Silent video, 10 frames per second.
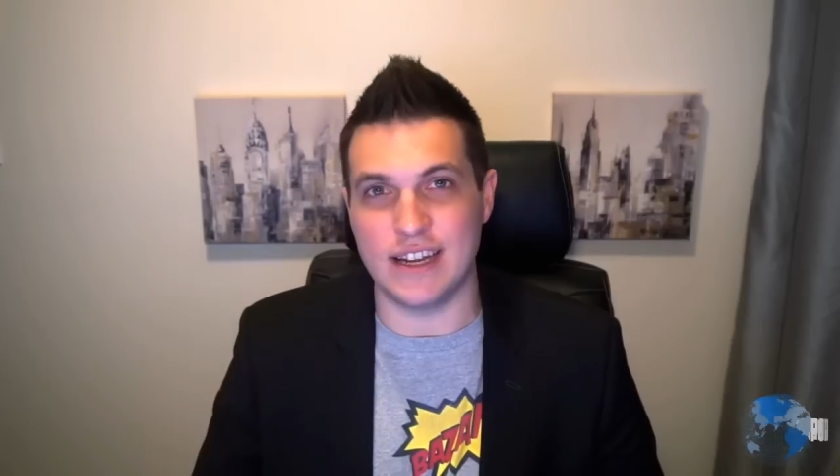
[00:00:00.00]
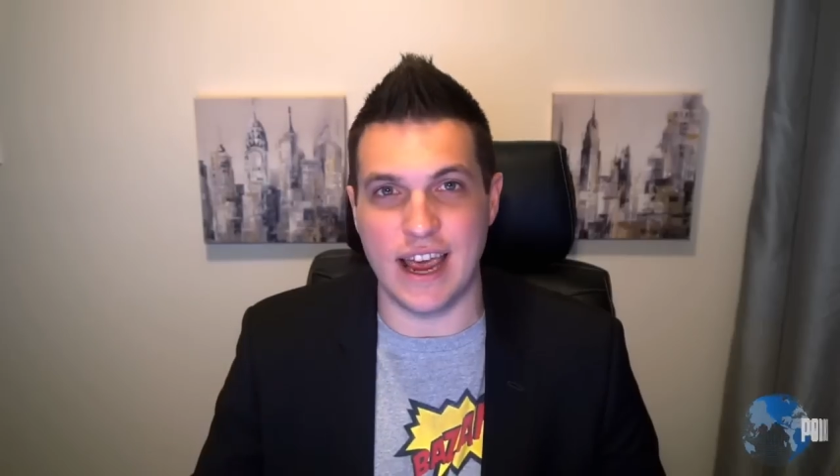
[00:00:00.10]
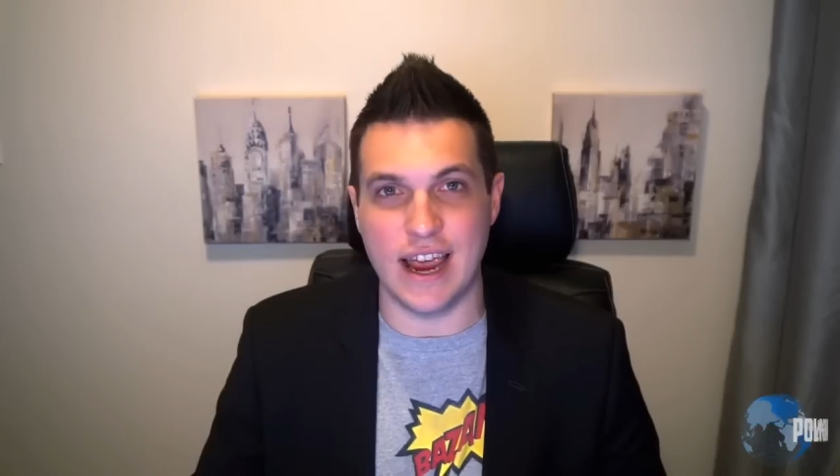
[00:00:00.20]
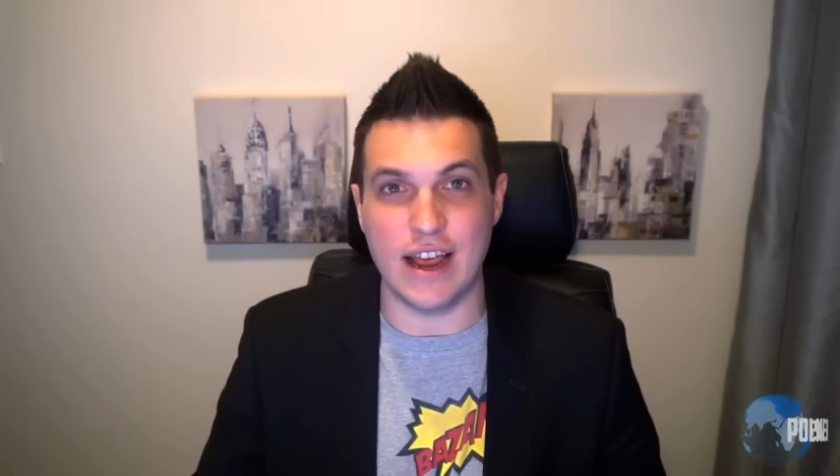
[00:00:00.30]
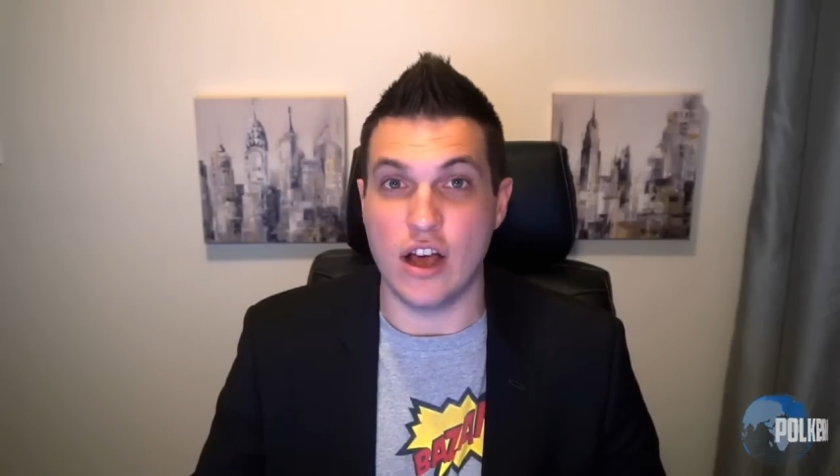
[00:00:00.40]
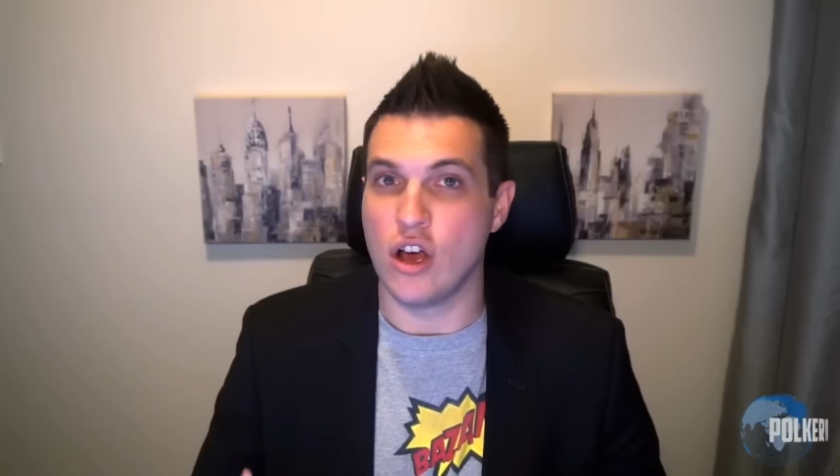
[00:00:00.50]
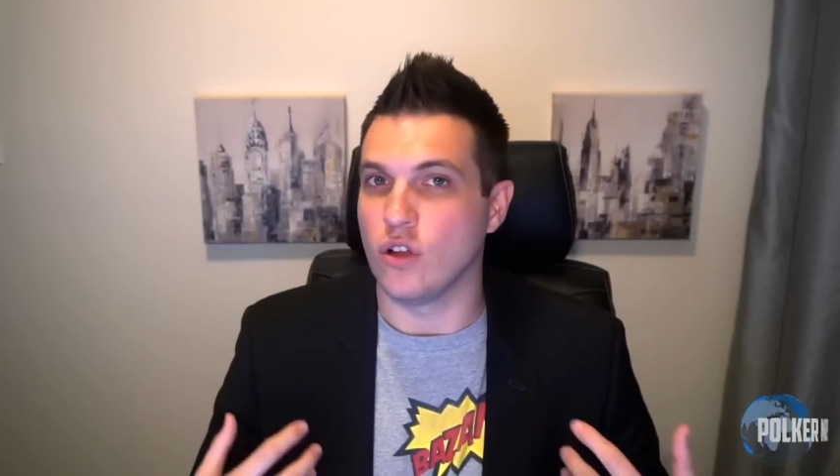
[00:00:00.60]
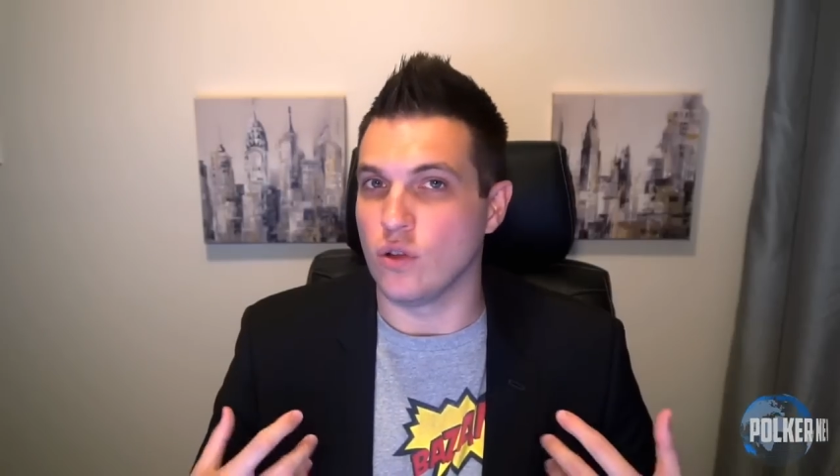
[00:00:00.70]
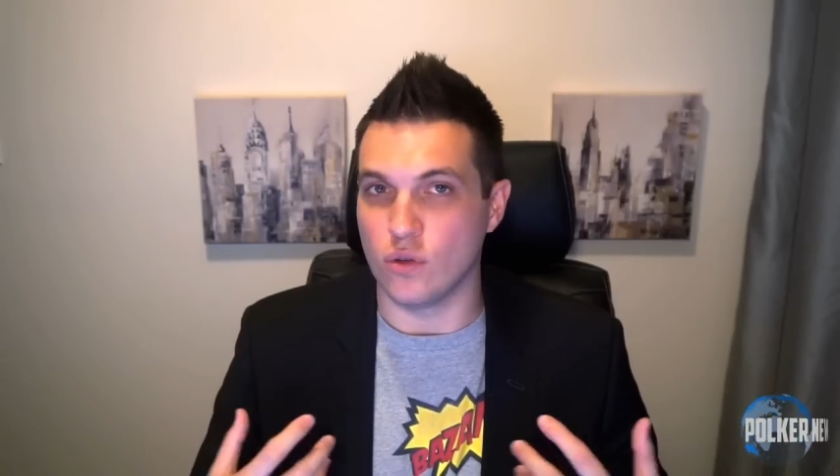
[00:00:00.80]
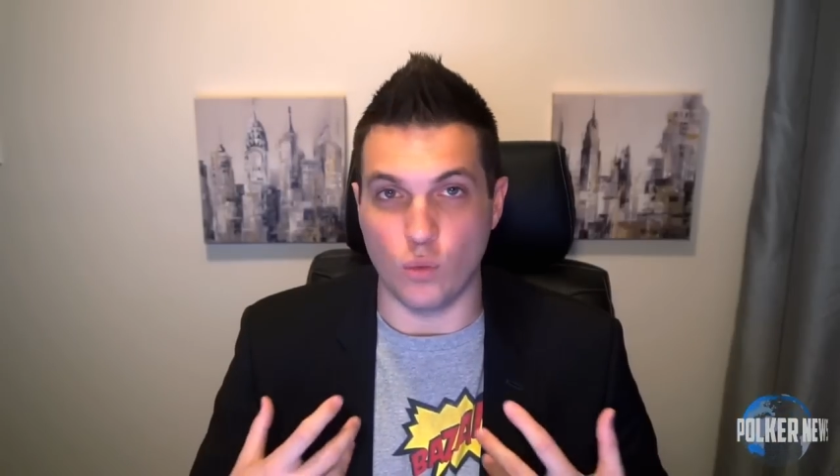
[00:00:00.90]
to day.
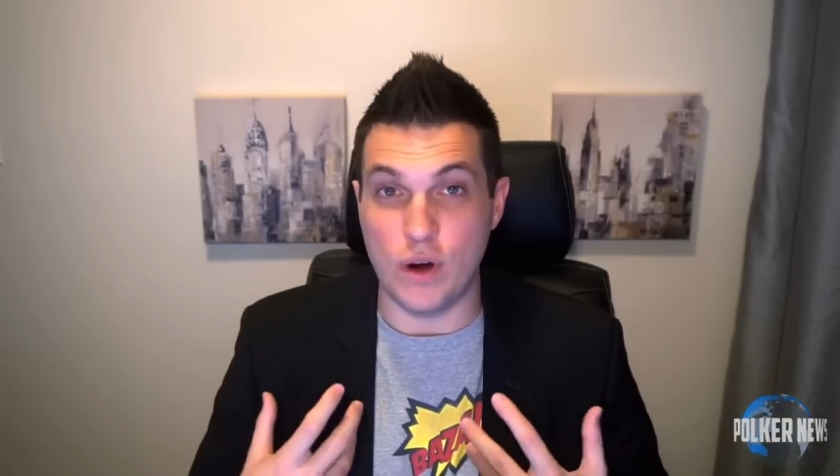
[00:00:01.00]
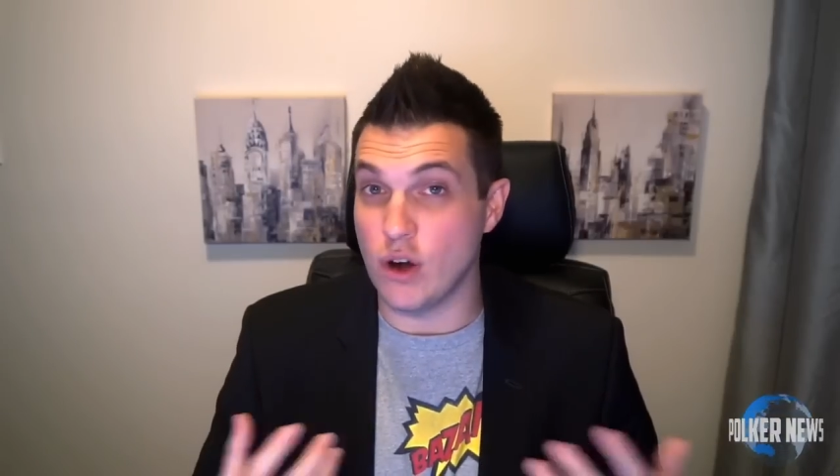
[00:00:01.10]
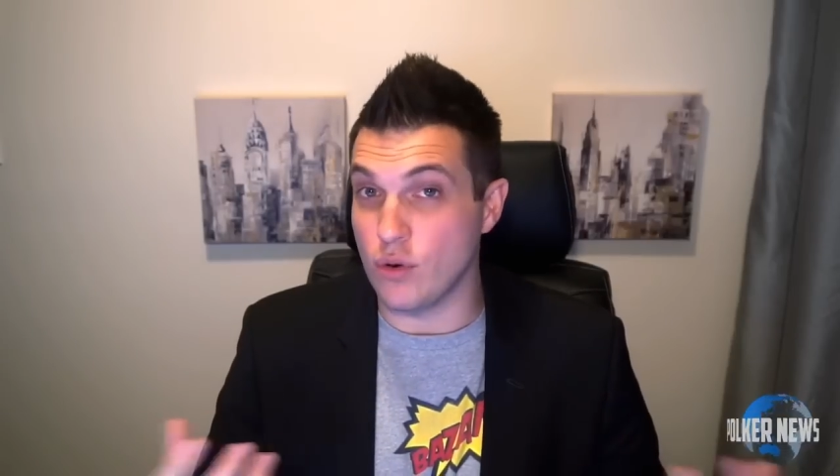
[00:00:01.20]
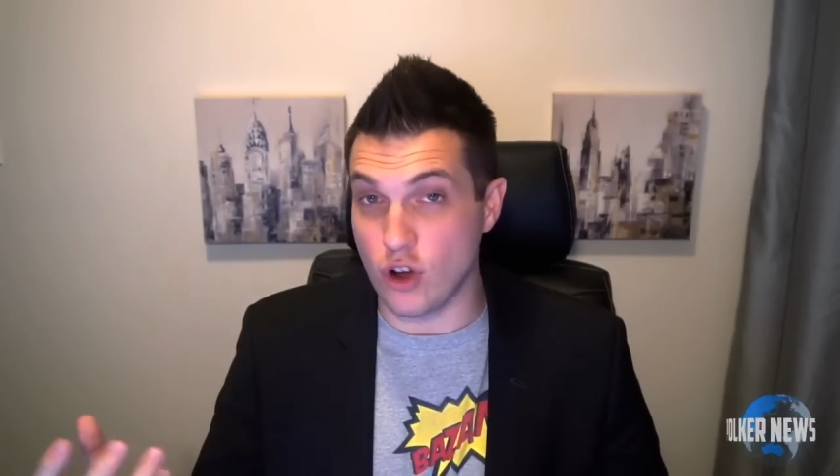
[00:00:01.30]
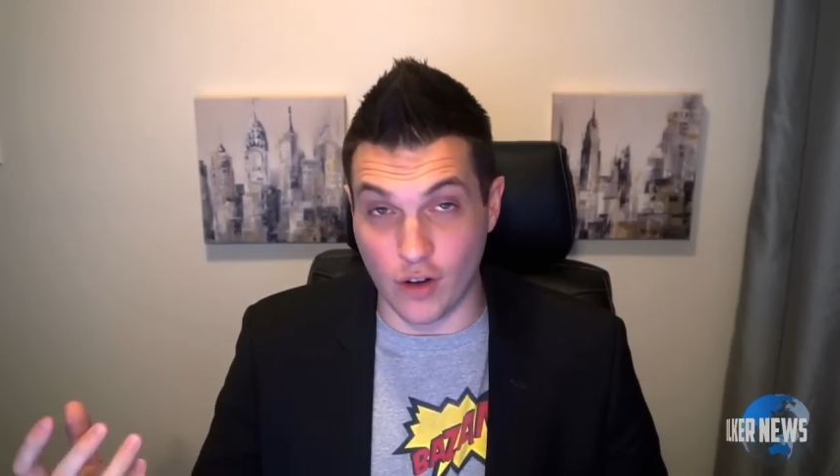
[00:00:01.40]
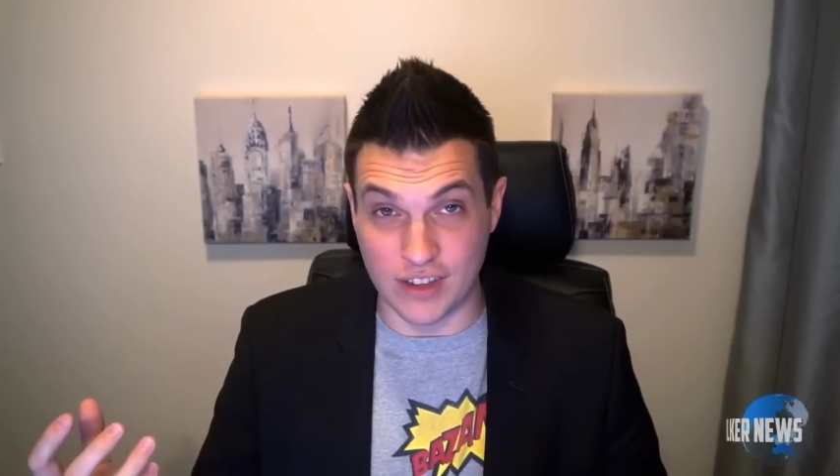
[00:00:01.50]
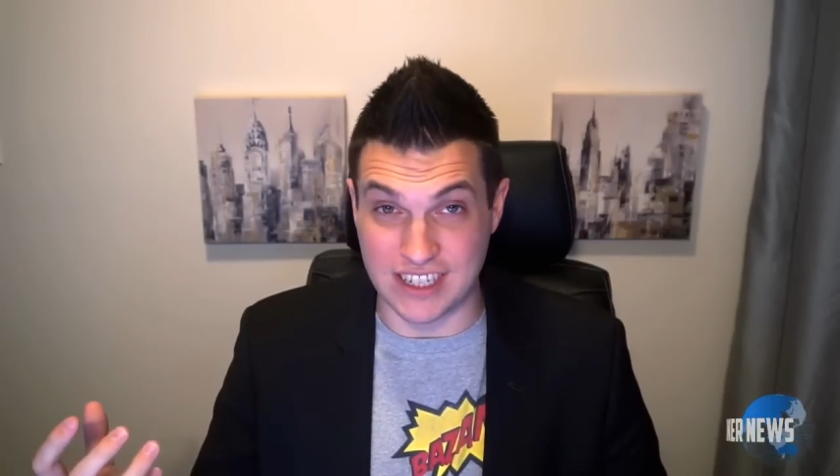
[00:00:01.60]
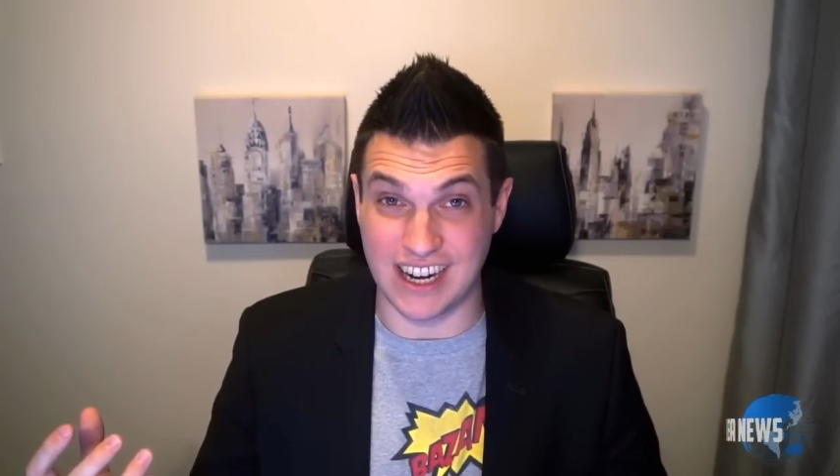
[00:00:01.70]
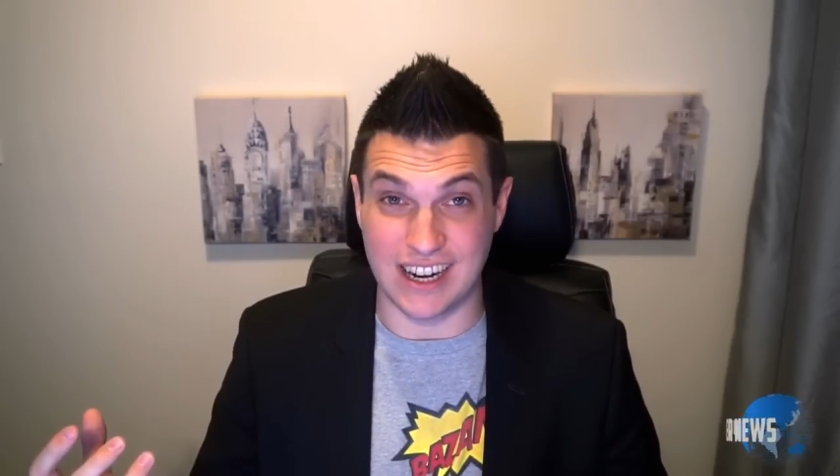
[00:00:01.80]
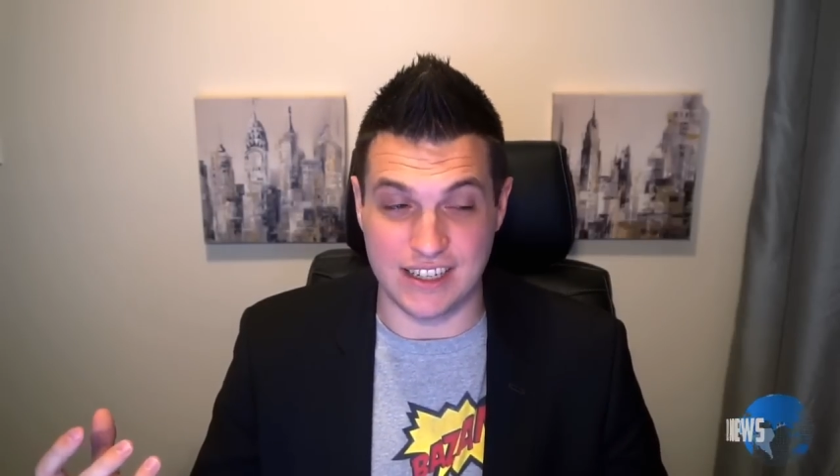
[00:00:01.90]
We don't know if this
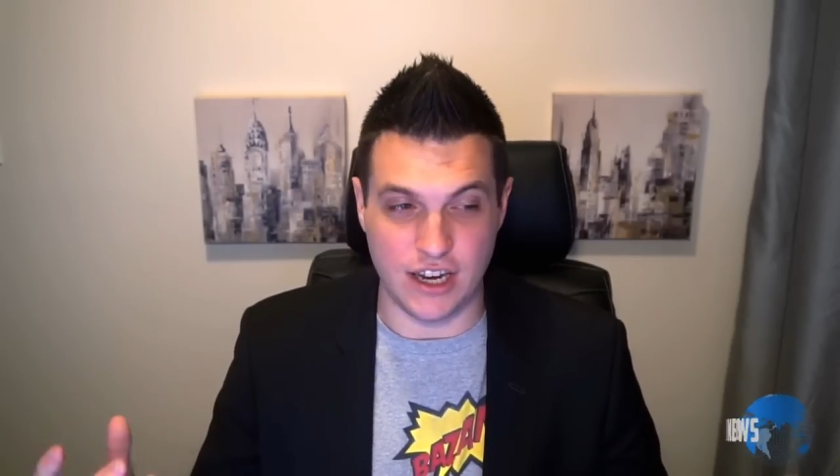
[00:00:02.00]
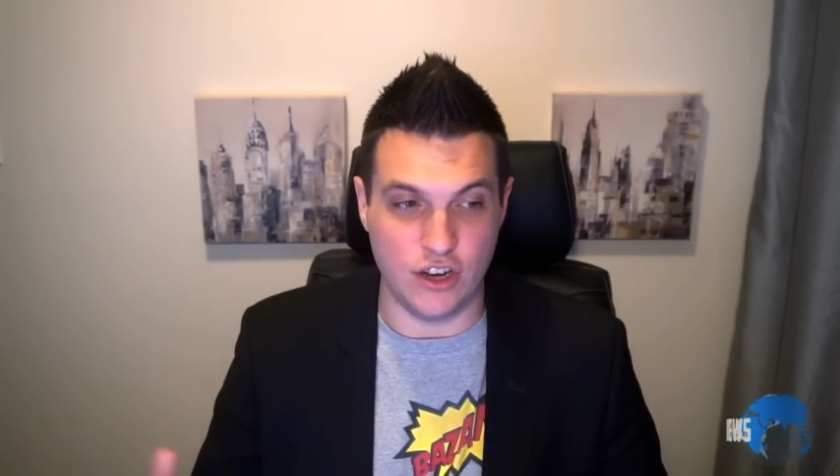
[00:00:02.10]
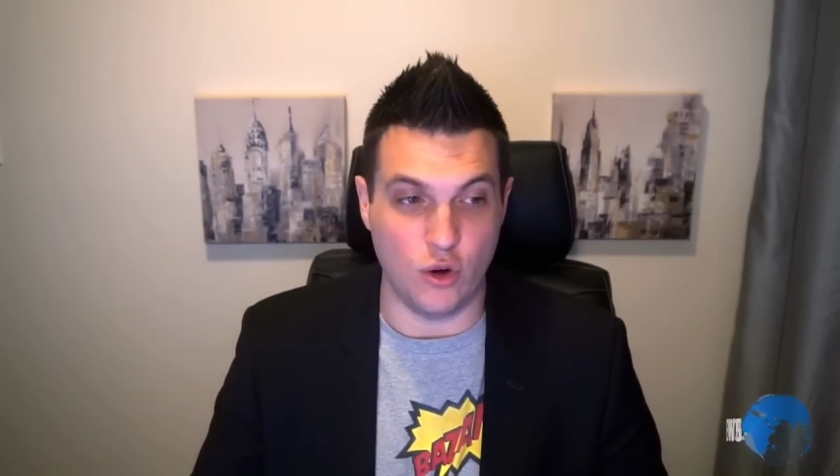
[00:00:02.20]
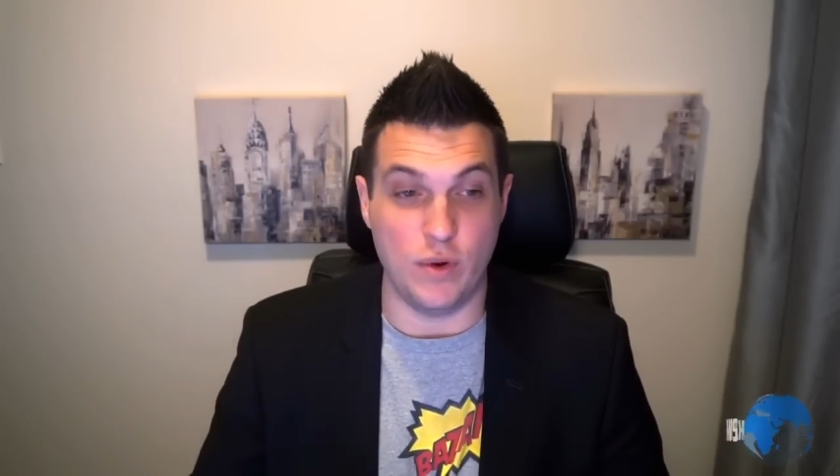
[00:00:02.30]
is going to continue.